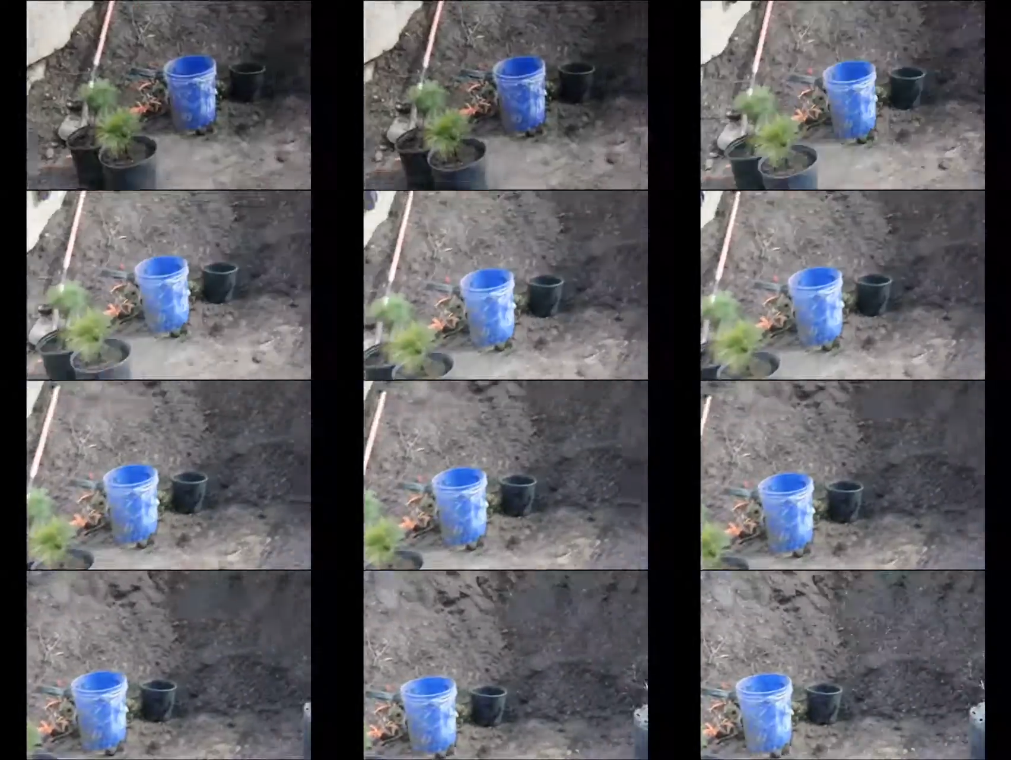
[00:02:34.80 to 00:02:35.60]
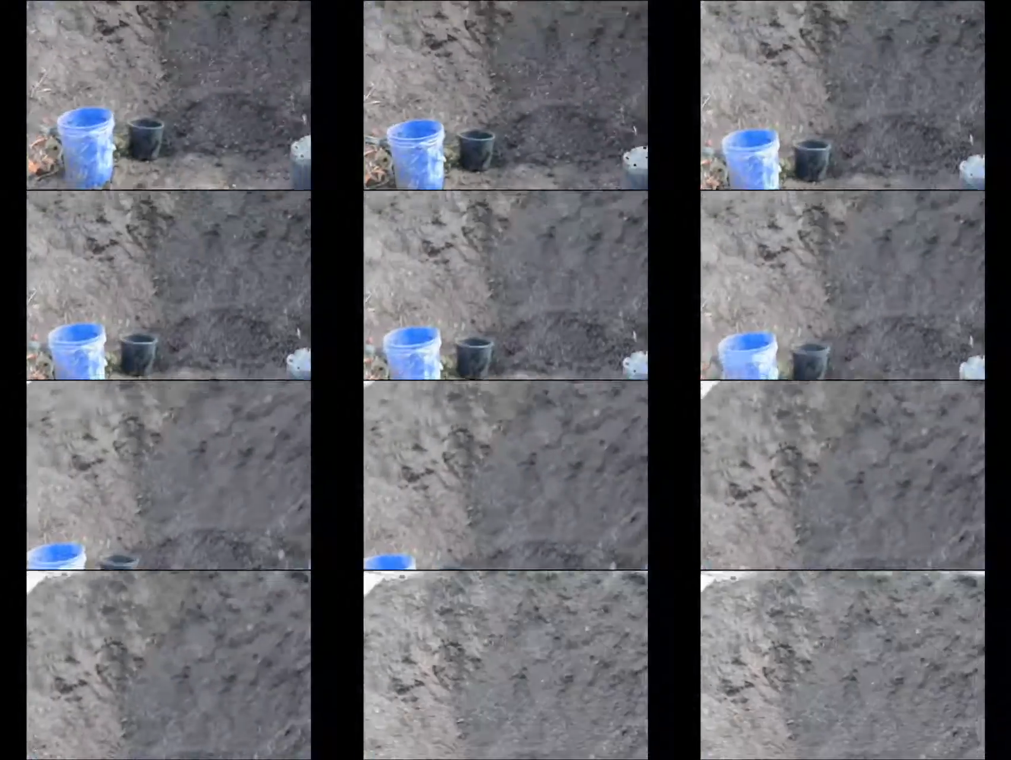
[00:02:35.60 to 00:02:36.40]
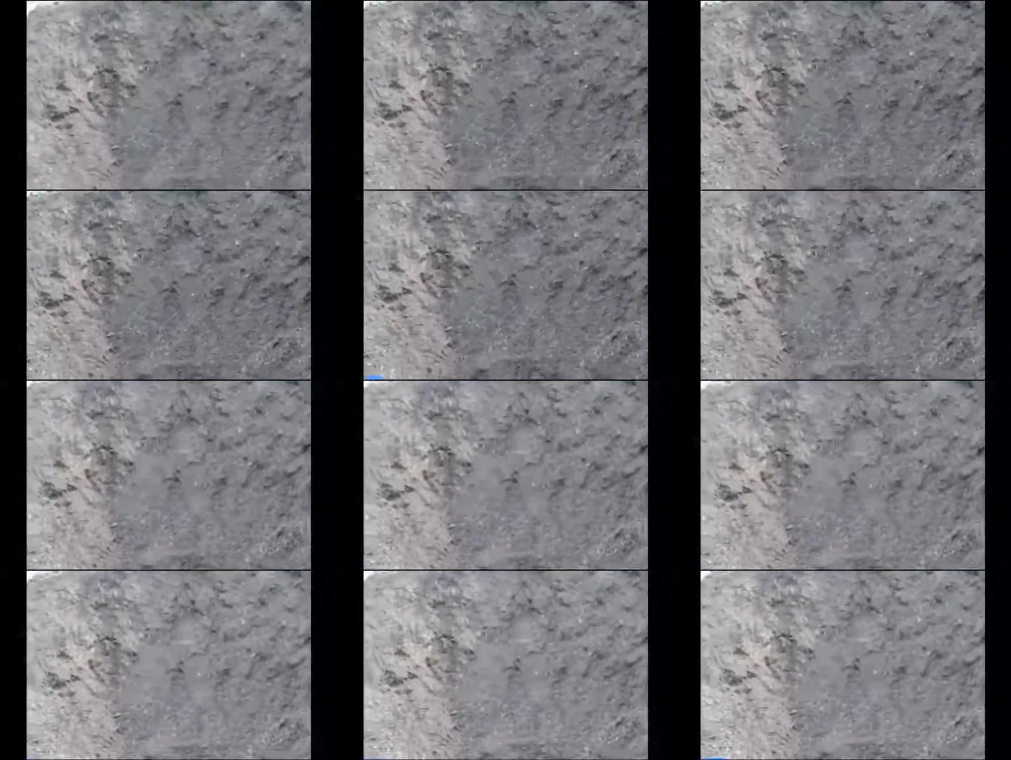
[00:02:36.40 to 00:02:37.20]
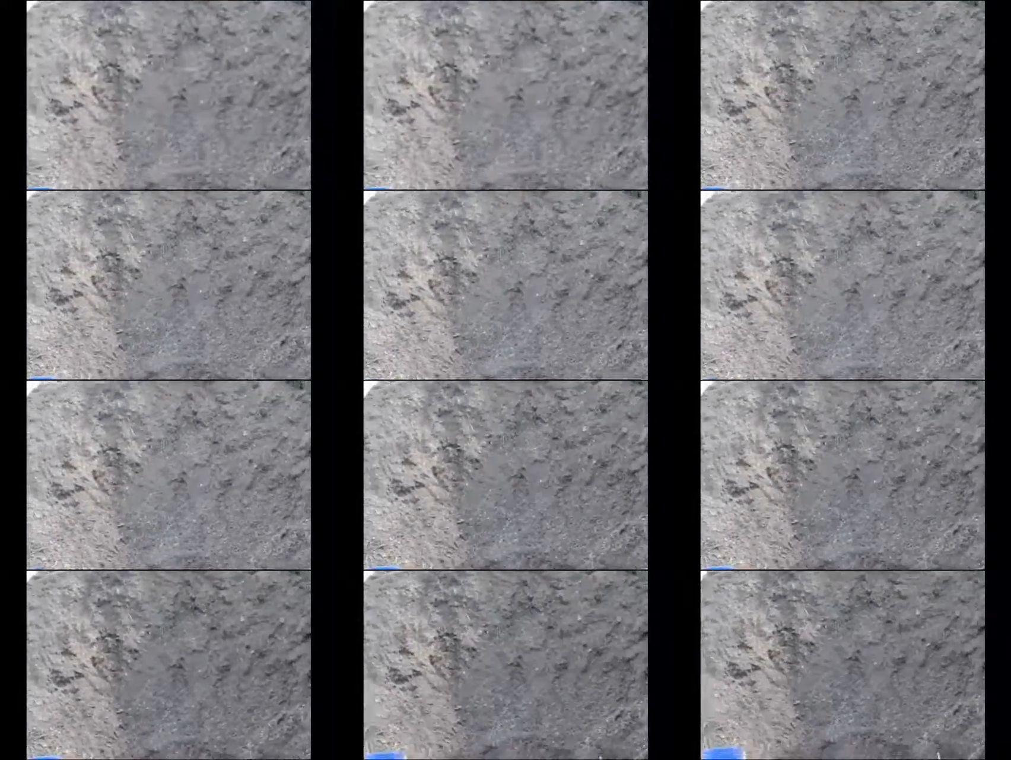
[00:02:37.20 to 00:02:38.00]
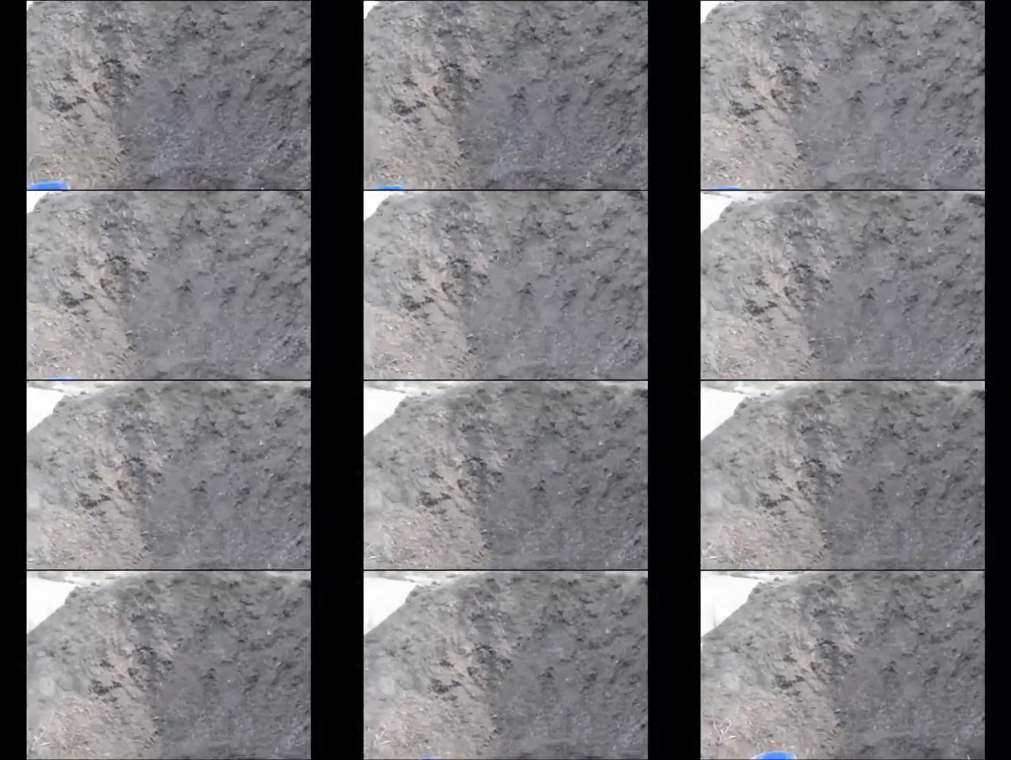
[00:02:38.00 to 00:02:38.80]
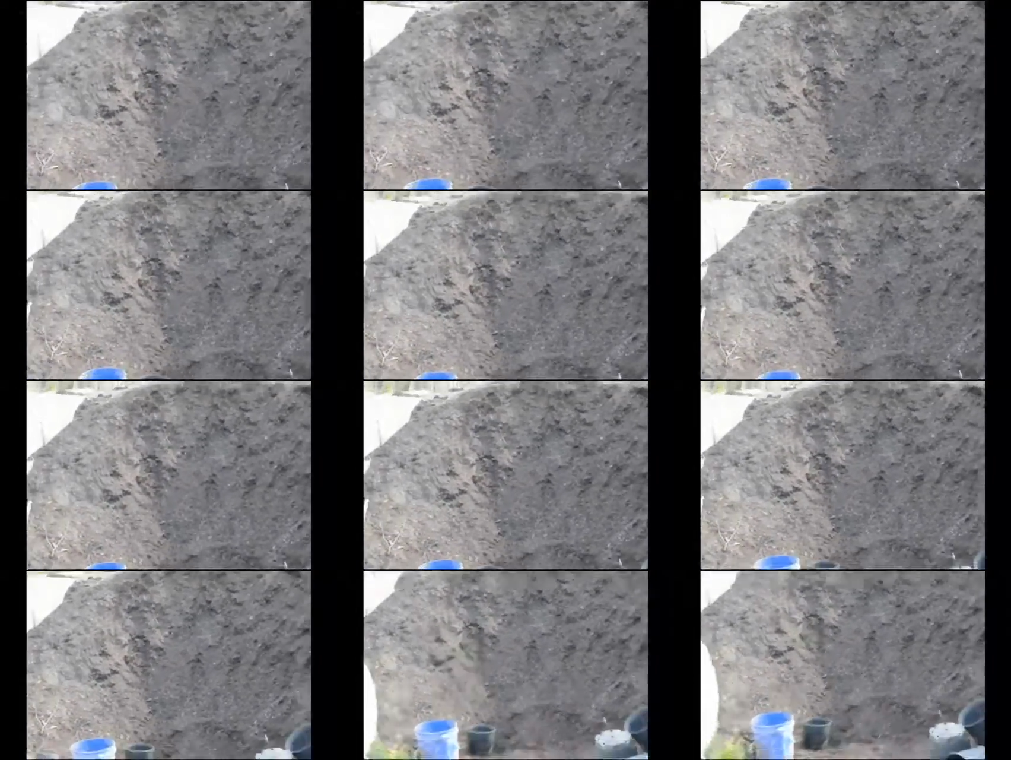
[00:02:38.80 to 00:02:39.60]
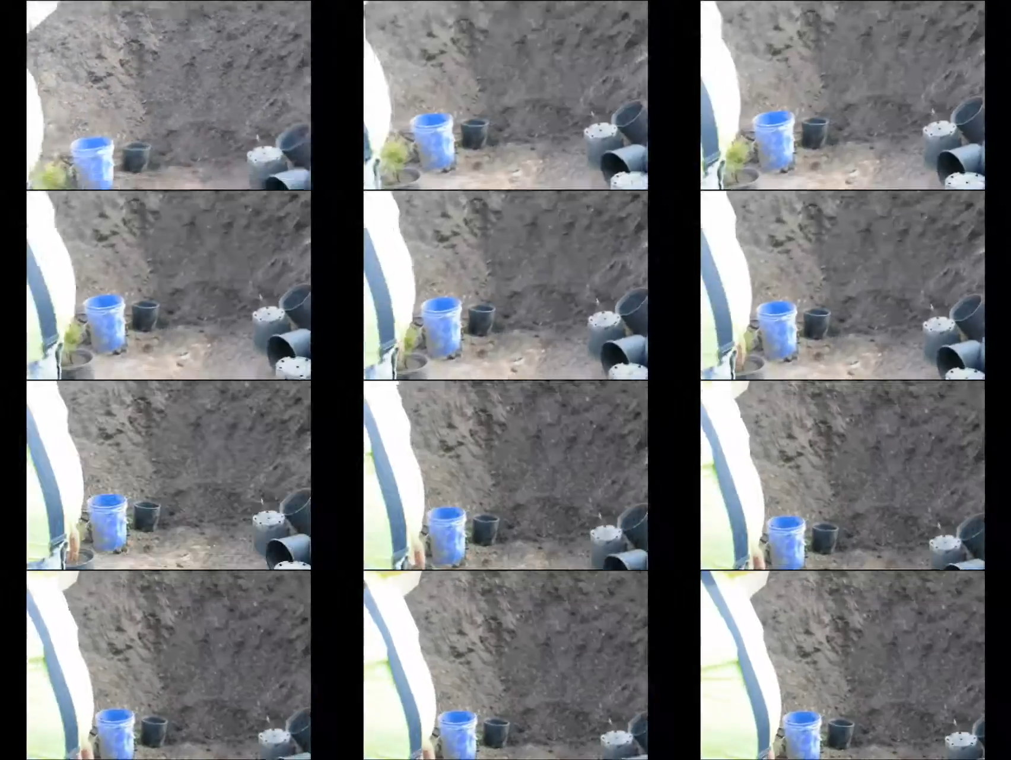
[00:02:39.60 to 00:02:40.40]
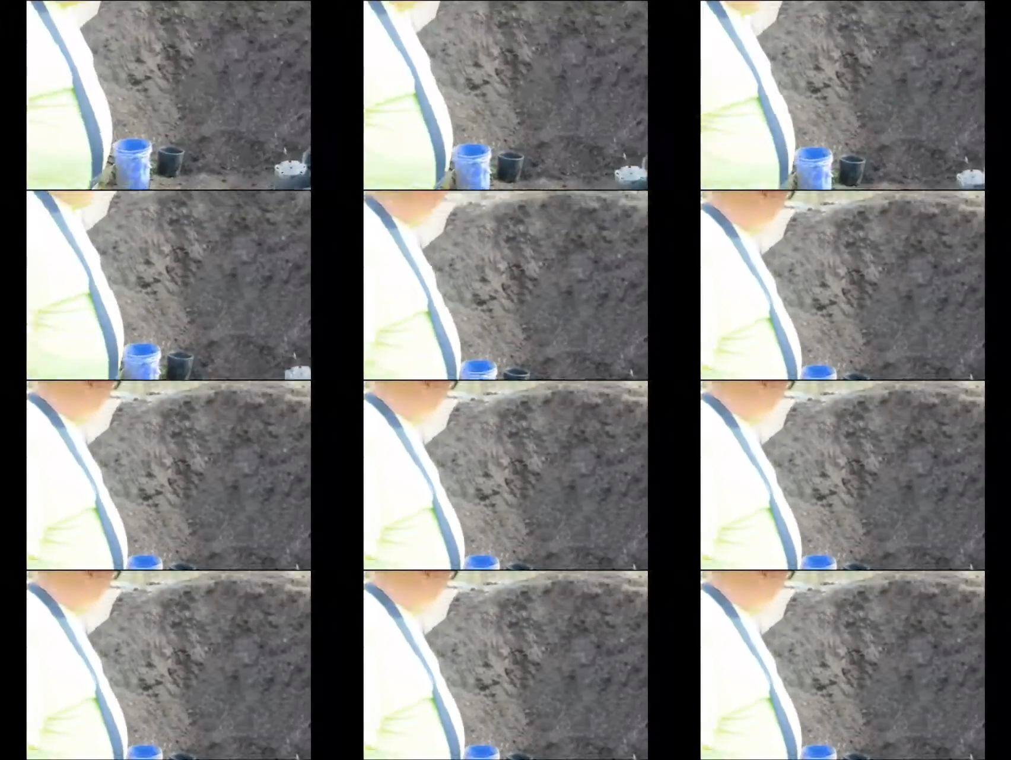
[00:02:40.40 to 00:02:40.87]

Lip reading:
Nobody's mouth can be seen.